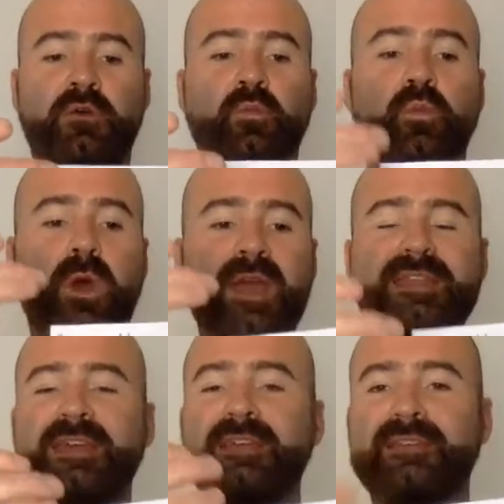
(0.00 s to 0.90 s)

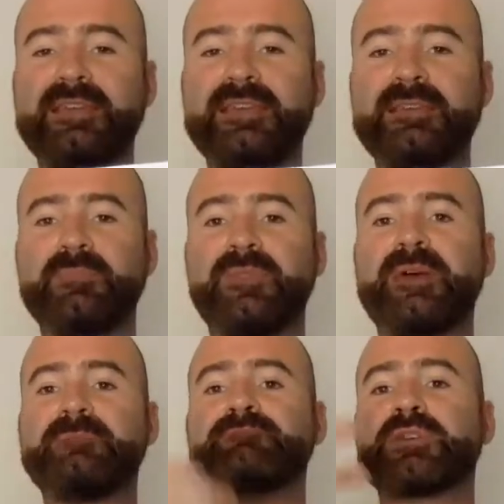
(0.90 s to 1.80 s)
When a team
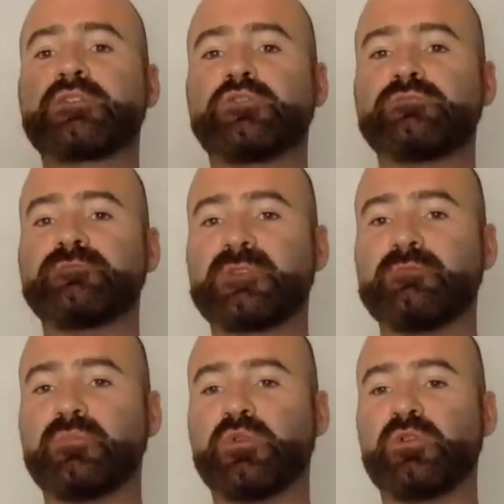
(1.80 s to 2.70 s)
then becomes
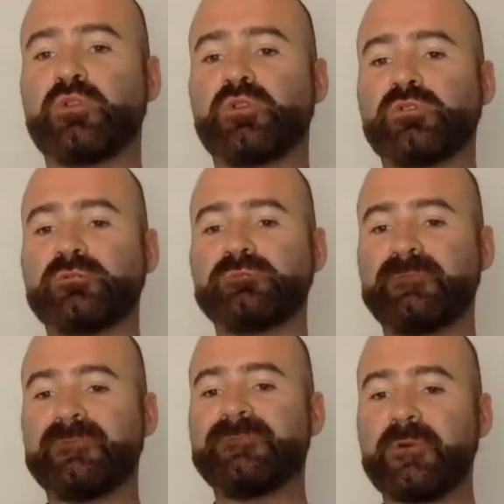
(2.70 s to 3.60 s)
more
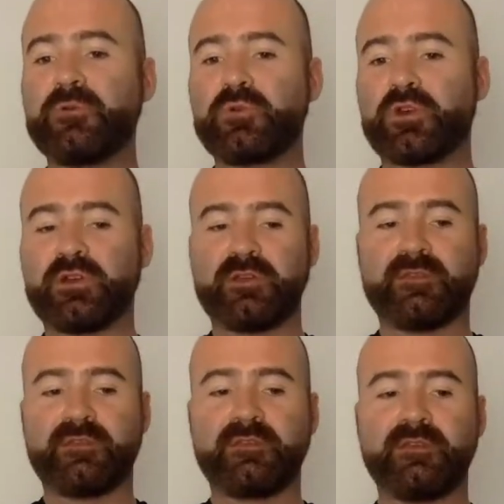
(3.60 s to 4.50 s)

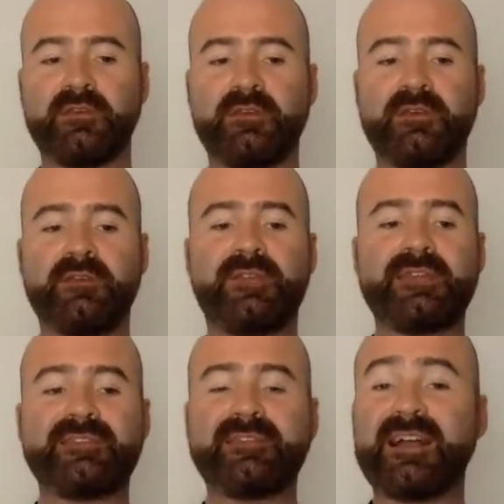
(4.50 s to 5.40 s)
focused, they
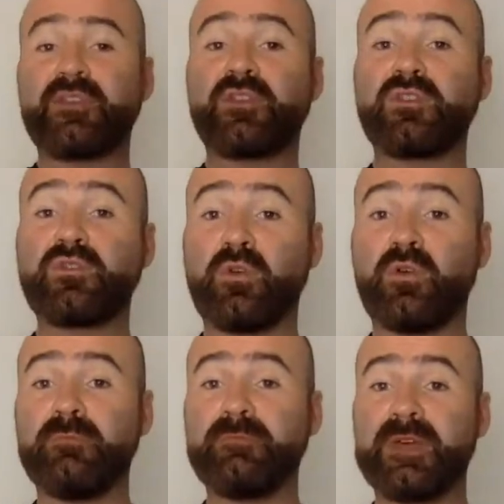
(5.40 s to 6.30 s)
start to
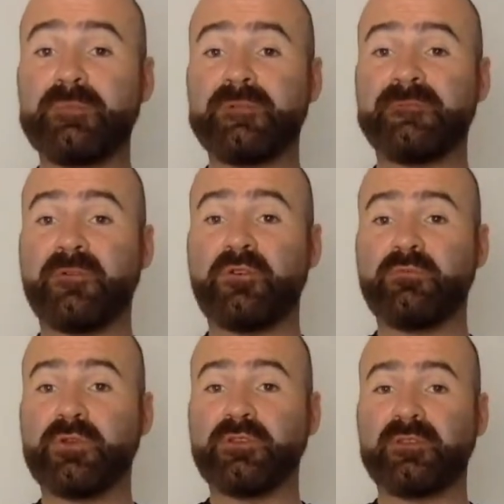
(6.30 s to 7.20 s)
storm their
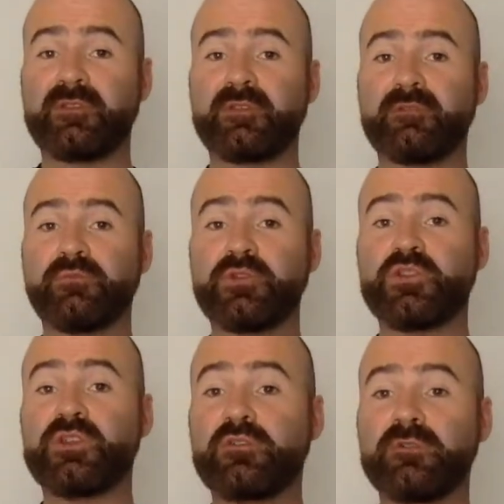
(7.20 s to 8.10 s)
performance,
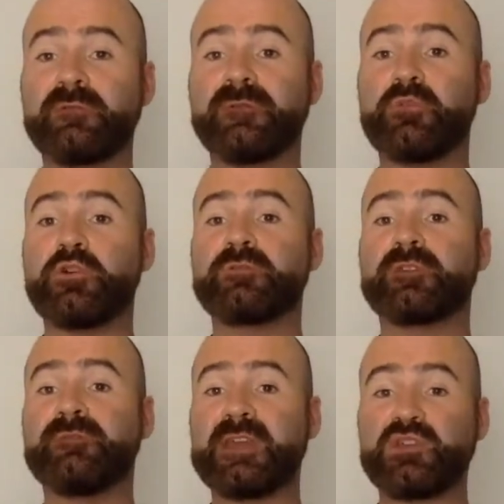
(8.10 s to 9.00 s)
which is good for
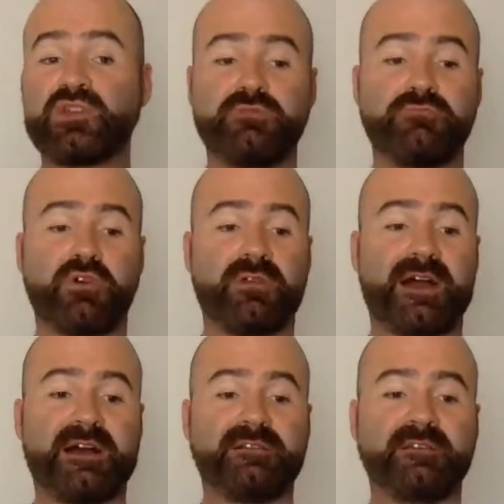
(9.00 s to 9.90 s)
motivation and
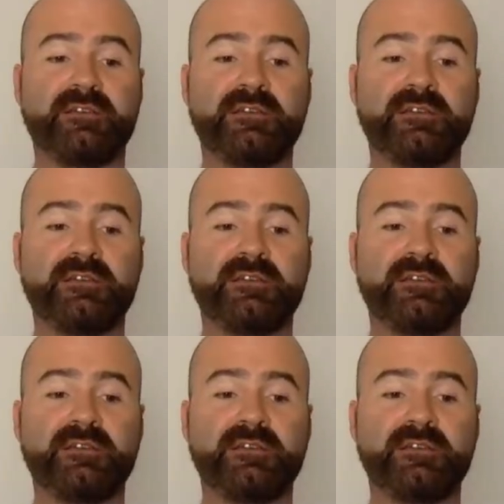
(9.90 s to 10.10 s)
morale.